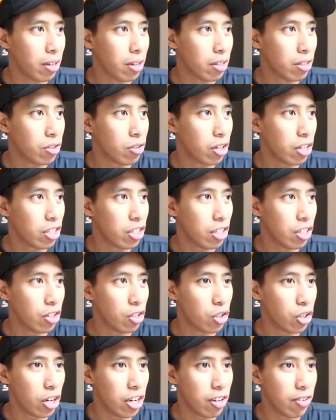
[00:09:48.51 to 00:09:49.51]
Let's trade to the
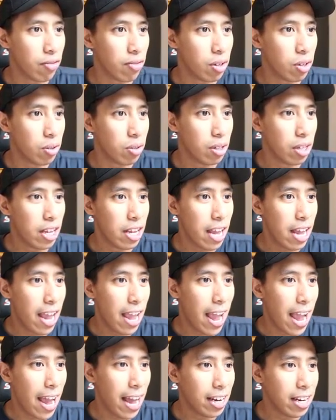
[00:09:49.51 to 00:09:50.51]
trading view
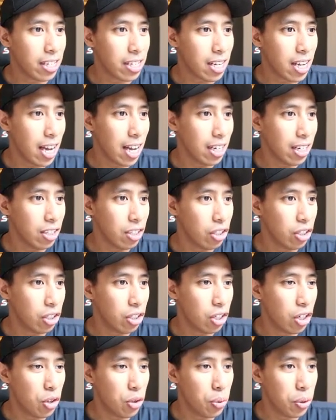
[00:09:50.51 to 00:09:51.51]
and it's kind of
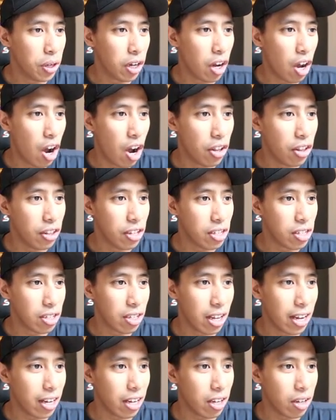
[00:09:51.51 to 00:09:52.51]
showing on this
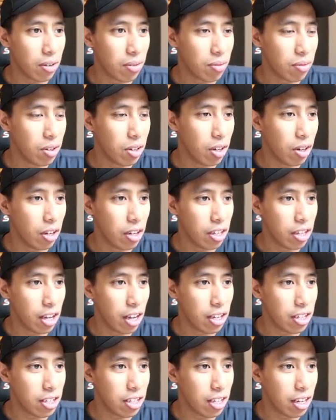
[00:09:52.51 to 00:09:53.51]
like you know it,
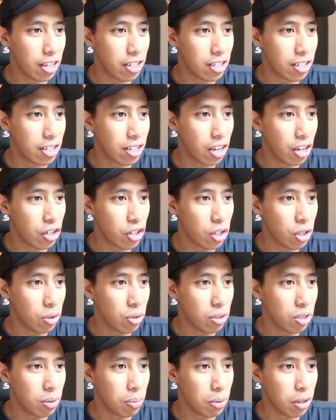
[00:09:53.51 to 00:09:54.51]
it's it's it's
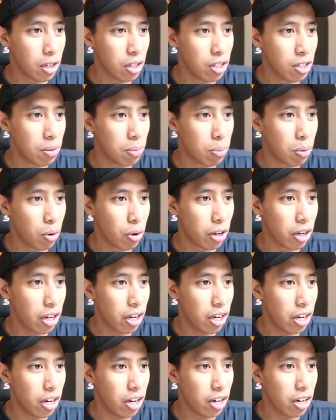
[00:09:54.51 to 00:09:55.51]
showing some good support
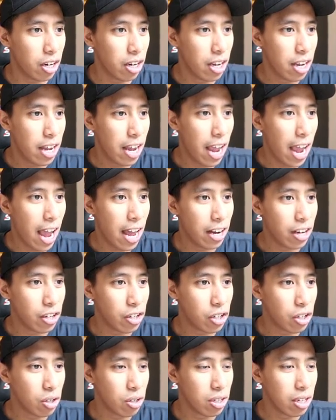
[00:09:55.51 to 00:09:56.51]
here and it
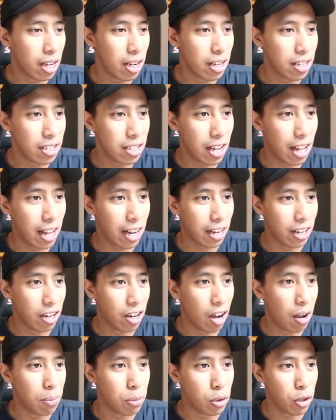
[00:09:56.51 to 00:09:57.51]
shows that it's like an
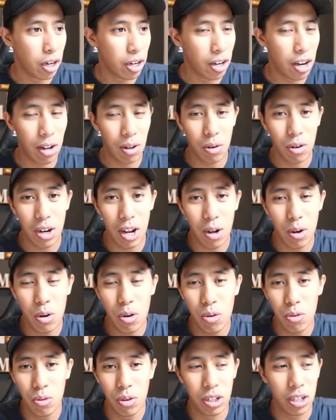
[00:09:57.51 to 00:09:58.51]
uptrend now now
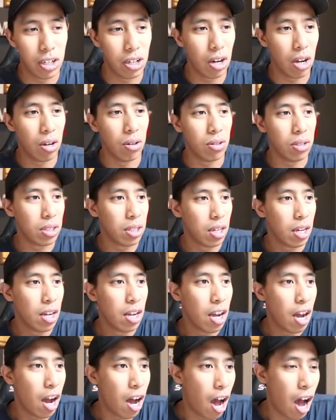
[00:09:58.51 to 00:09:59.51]
who really knows
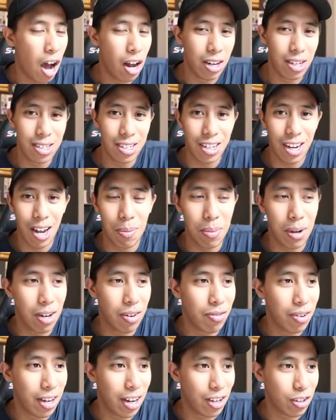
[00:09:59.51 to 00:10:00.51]
uh, honestly not a
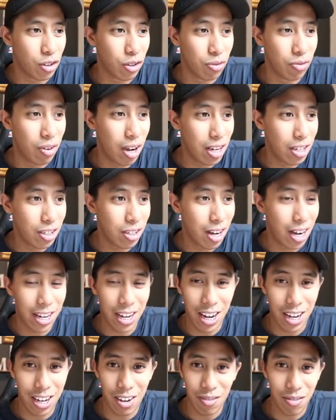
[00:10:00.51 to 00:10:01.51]
financial advisor i
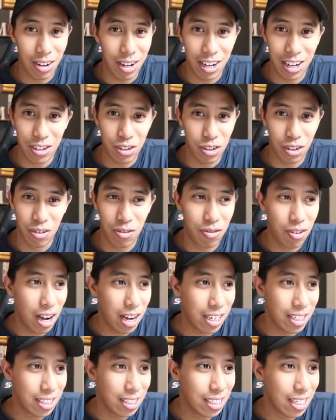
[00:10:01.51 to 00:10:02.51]
can't give financial
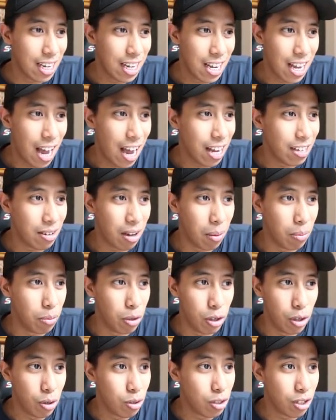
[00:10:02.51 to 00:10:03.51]
advice I, i'm
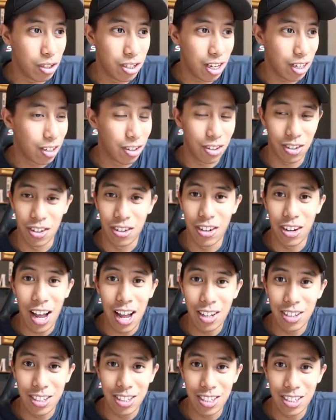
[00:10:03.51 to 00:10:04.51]
new to technical
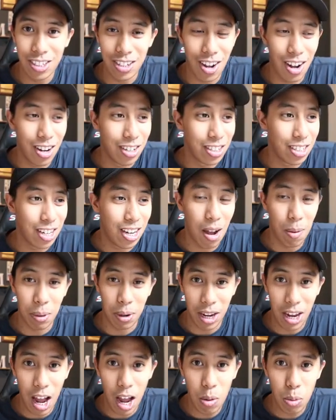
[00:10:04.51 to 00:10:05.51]
analysis honestly i'm a
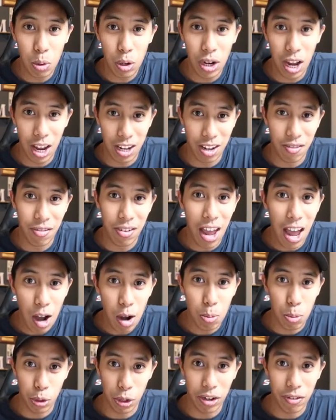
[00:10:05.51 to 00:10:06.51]
cowboy i give
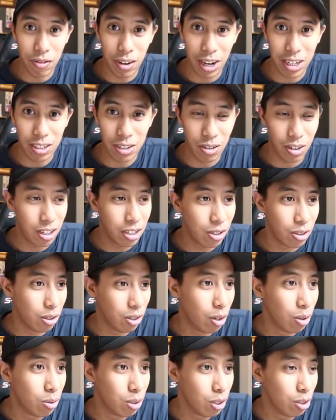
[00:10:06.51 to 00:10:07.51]
cowboy advice all right so
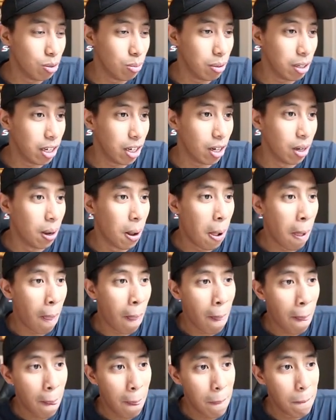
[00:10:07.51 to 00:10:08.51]
don't sue me here
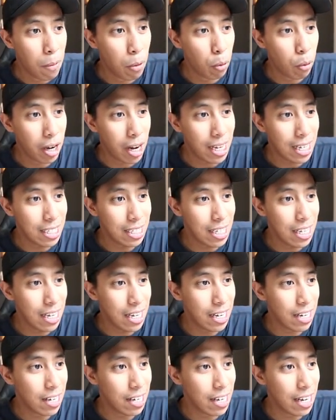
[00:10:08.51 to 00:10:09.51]
but what i see
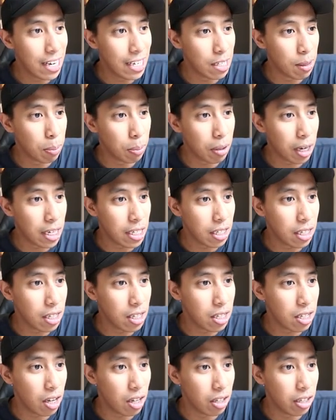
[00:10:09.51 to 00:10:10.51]
here is a price
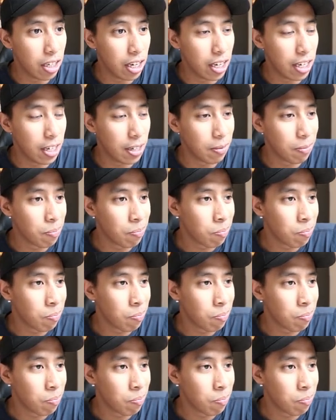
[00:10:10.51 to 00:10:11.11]
consolidating